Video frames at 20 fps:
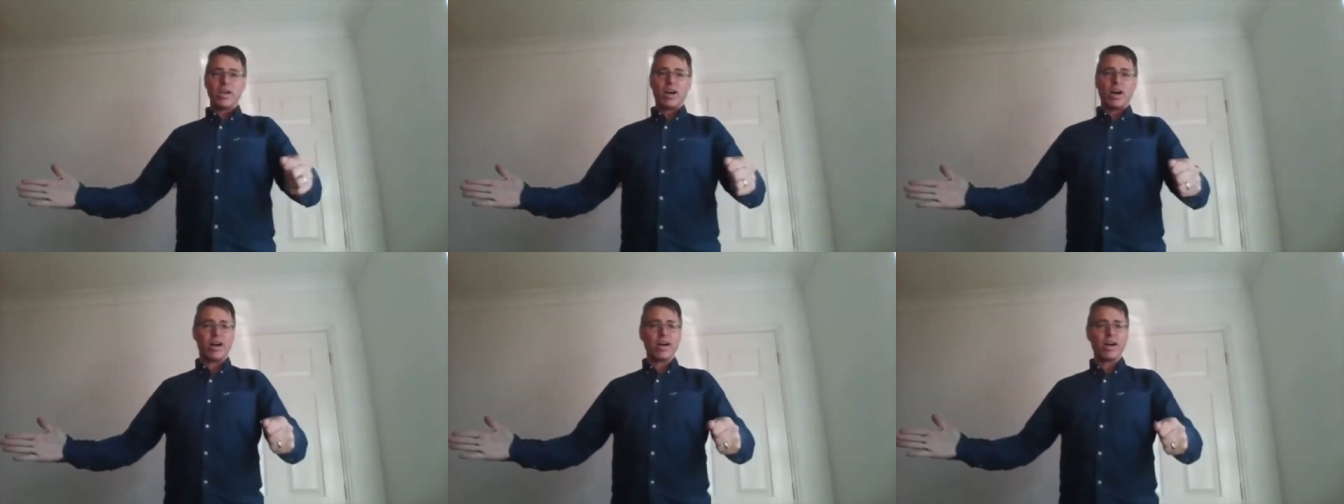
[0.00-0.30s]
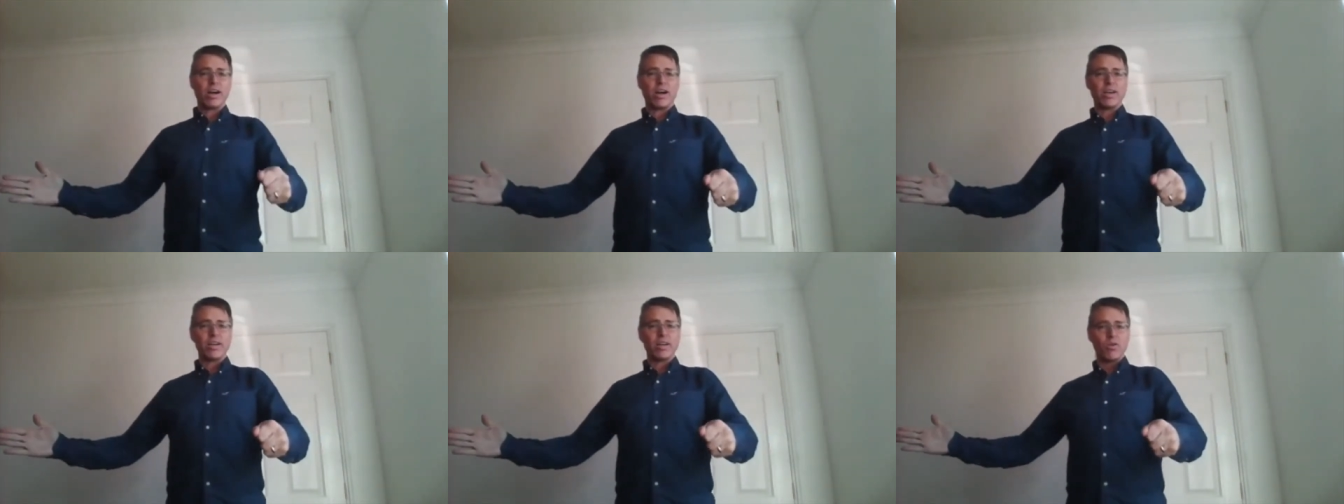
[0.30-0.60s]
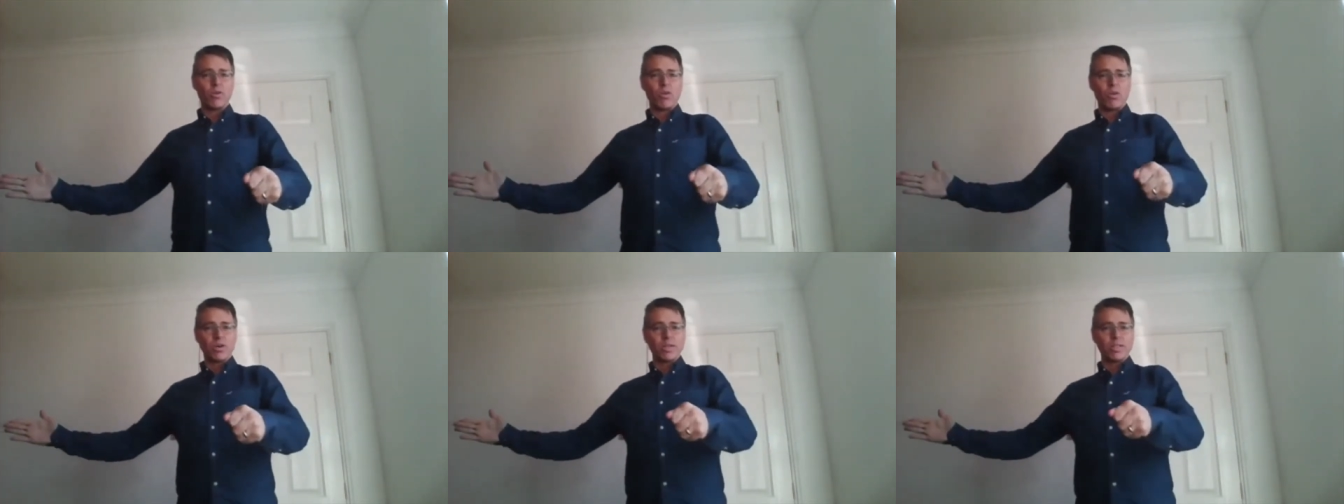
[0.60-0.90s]
I,
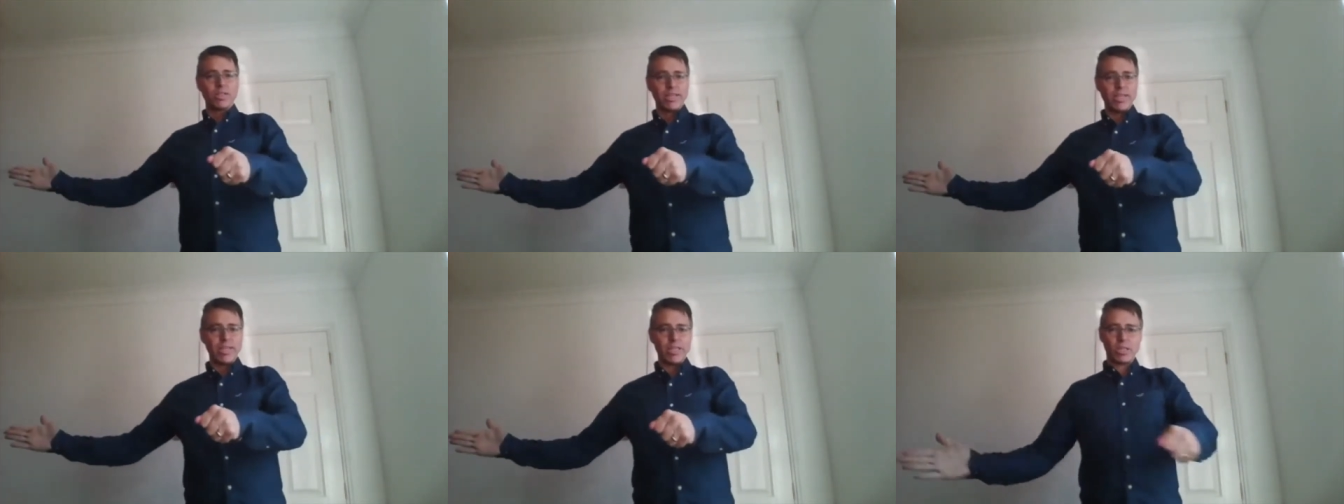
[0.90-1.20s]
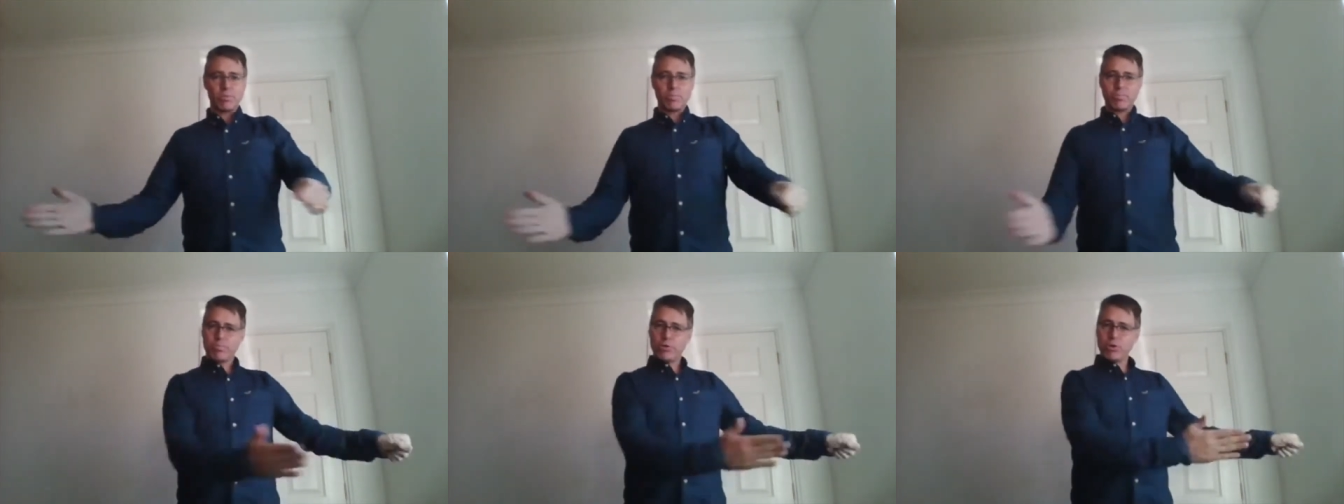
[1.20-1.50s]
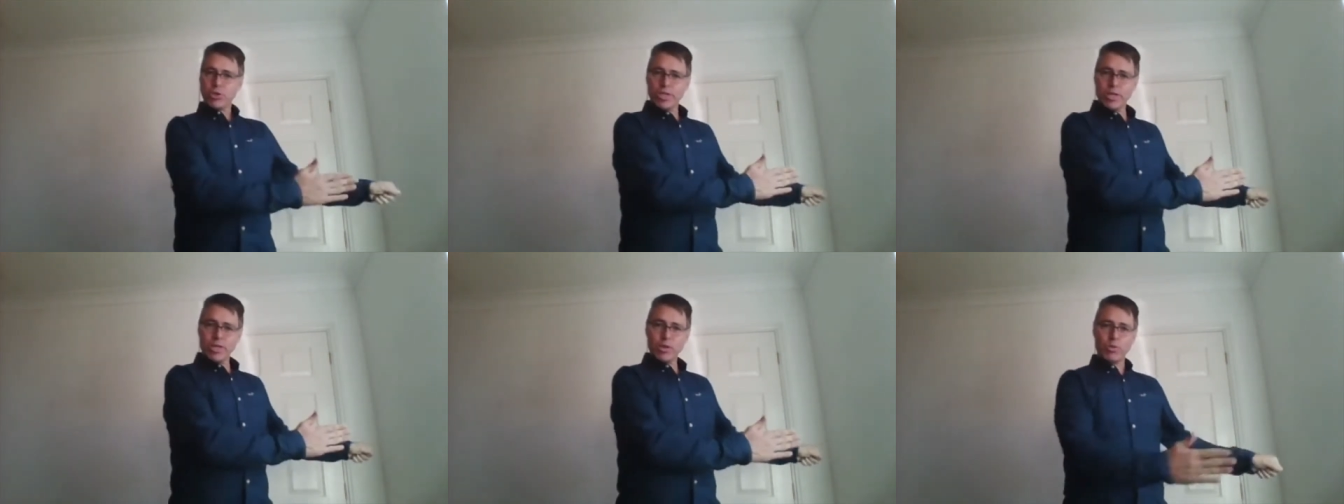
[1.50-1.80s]
no longer teach
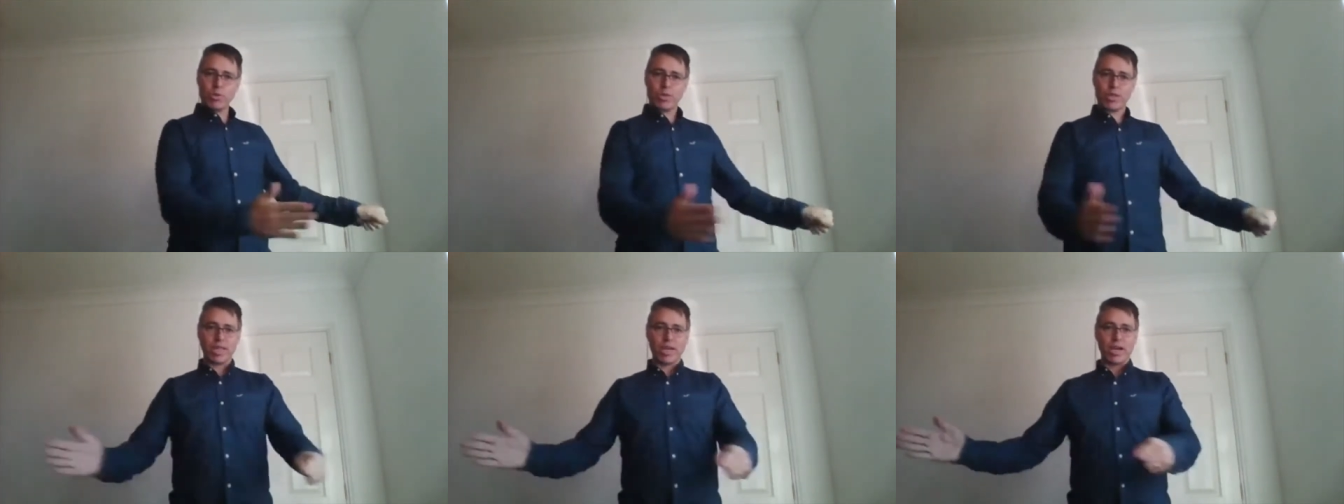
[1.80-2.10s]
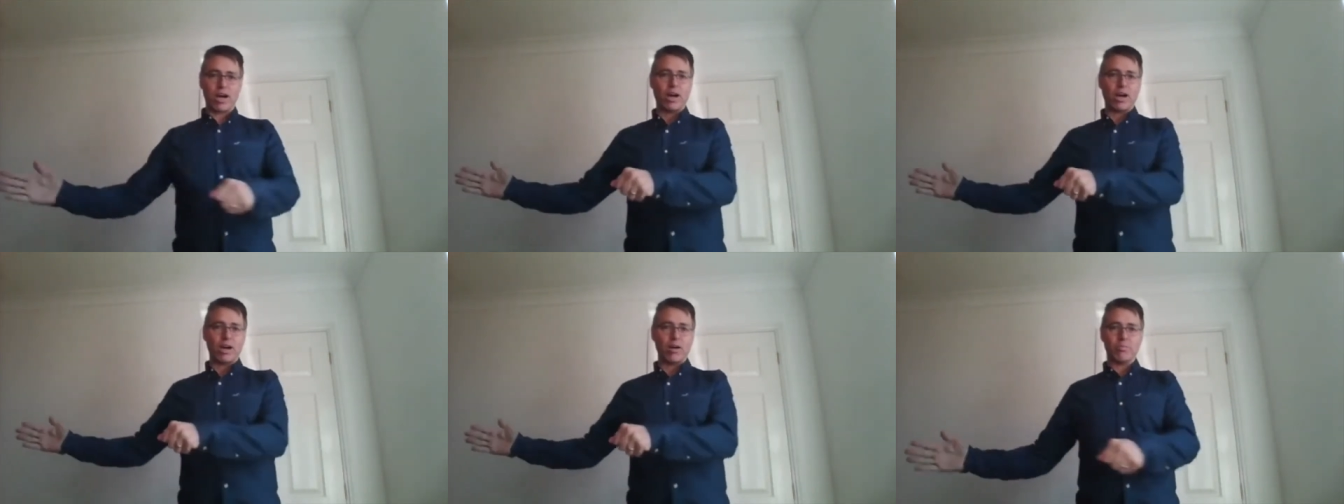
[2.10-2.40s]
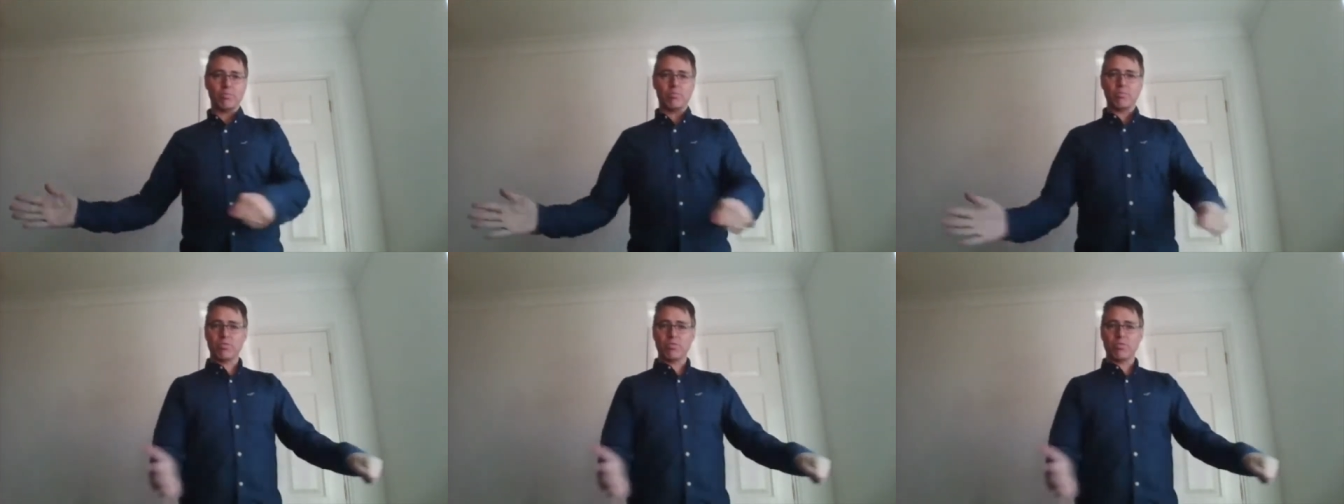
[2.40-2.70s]
pushing with the
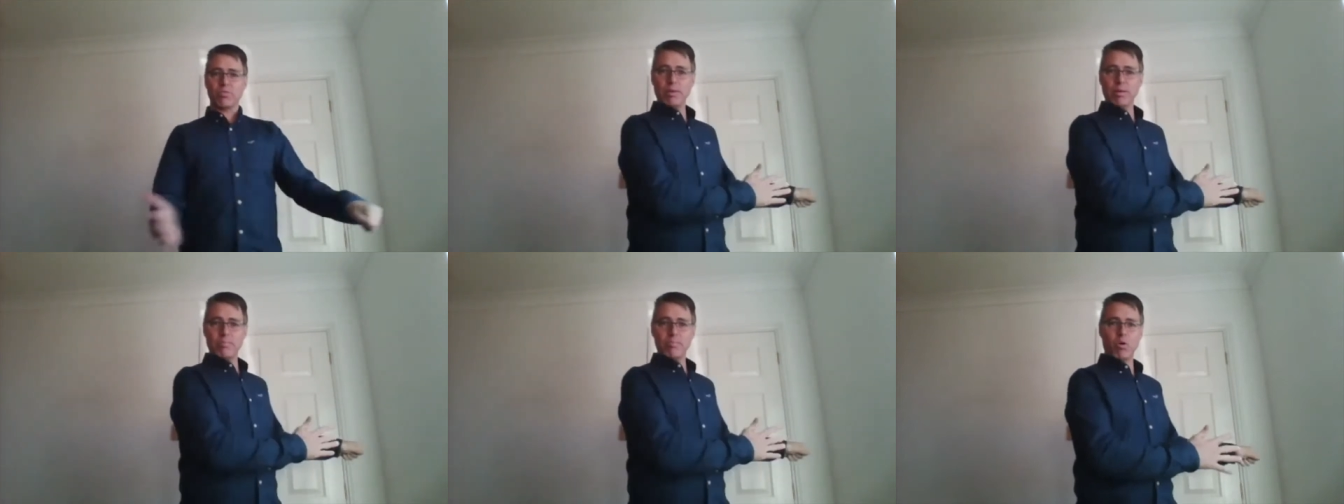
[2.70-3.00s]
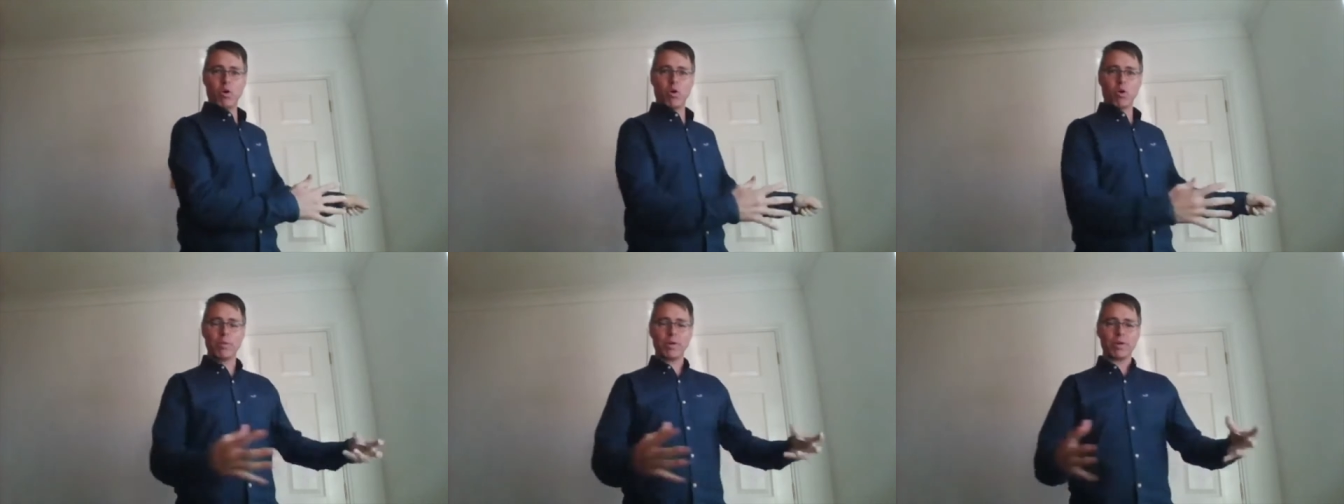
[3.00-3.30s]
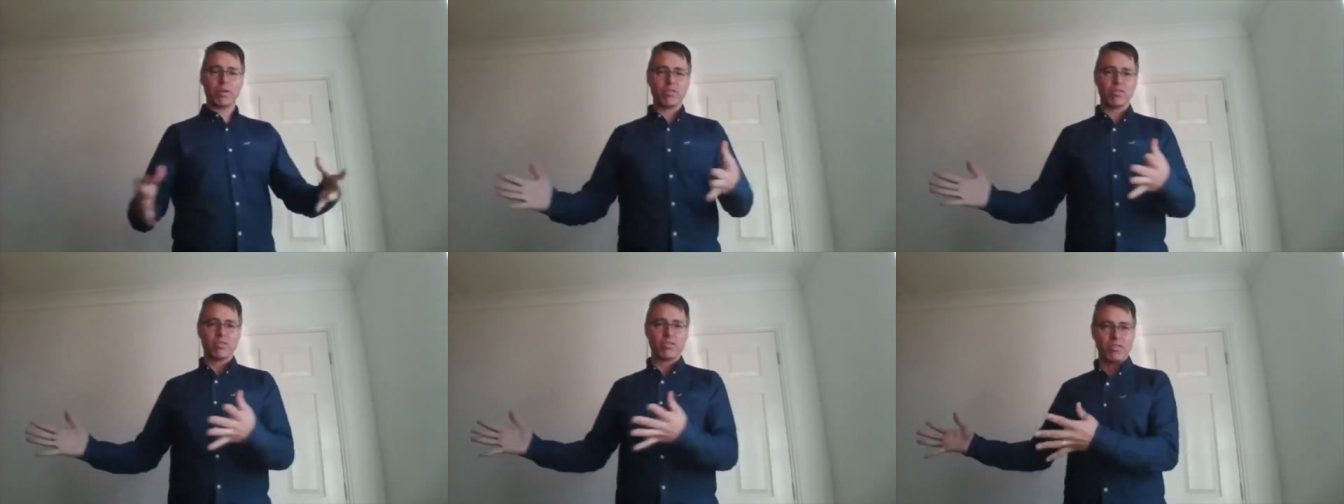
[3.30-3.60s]
arms anymore
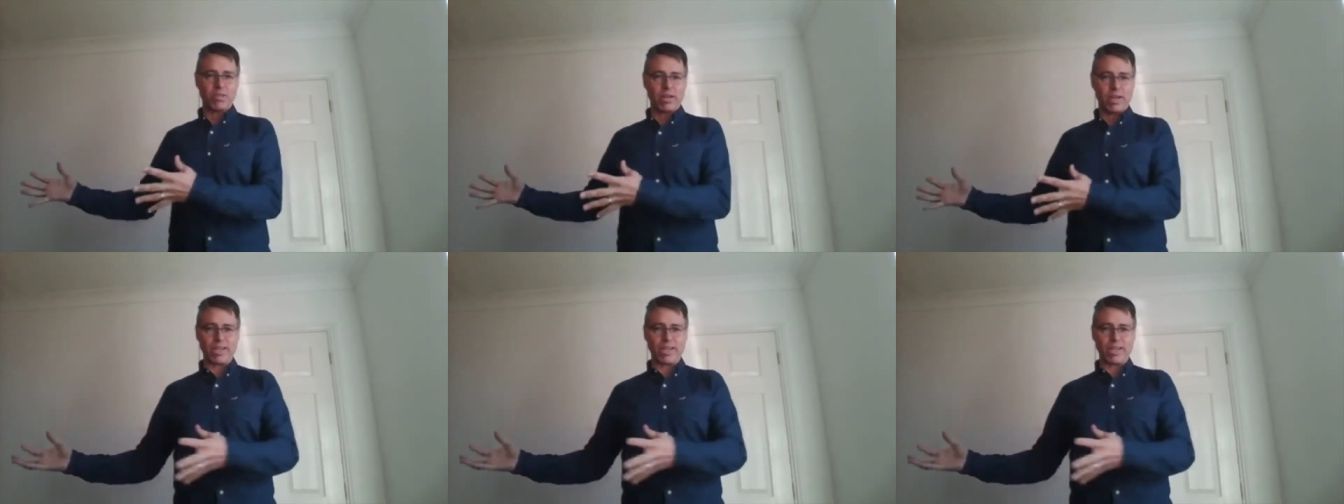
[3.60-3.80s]
because